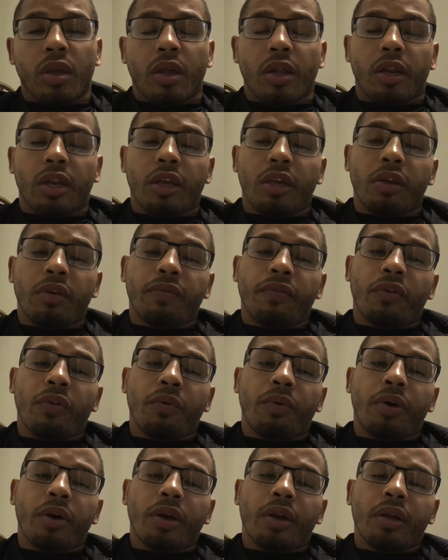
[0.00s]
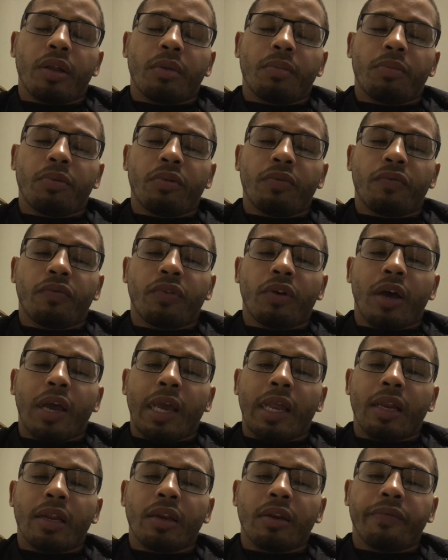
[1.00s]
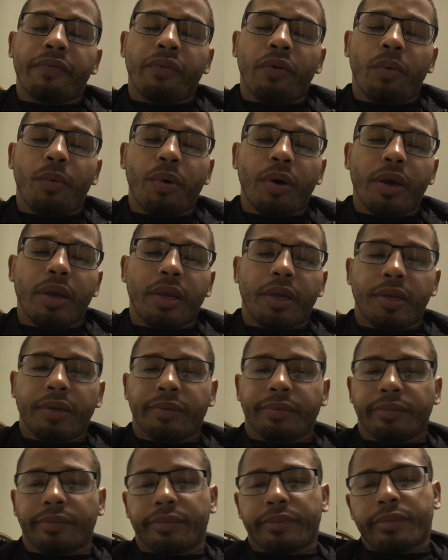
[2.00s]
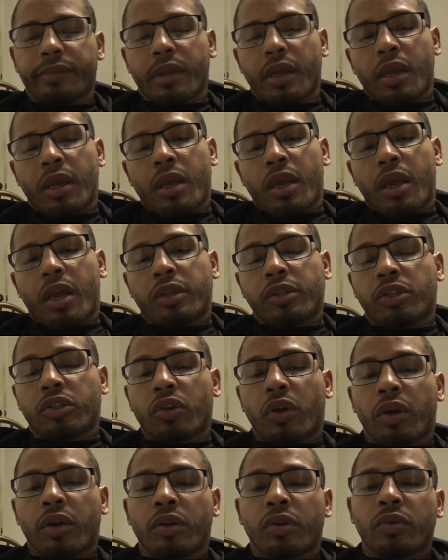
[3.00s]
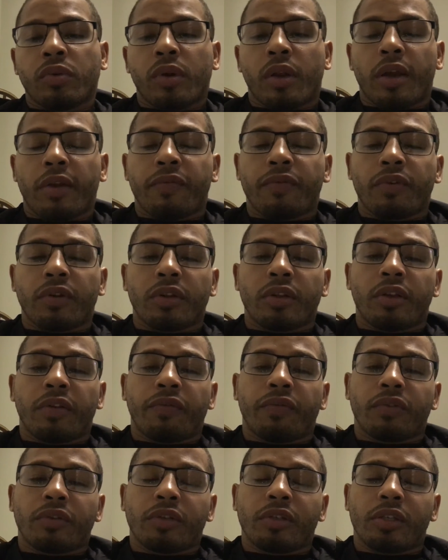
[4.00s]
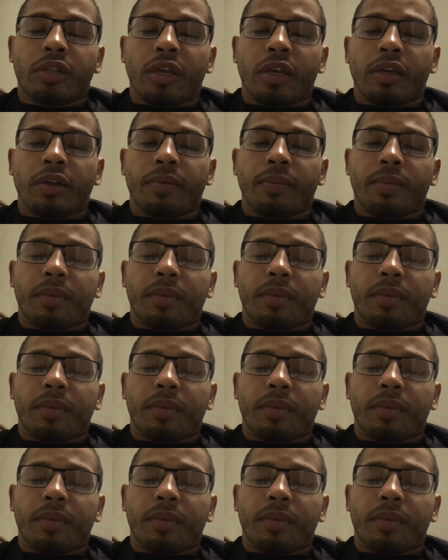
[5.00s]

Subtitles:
Leave Hawaii, the beautiful island of Hawaii, and start a new life in a different state.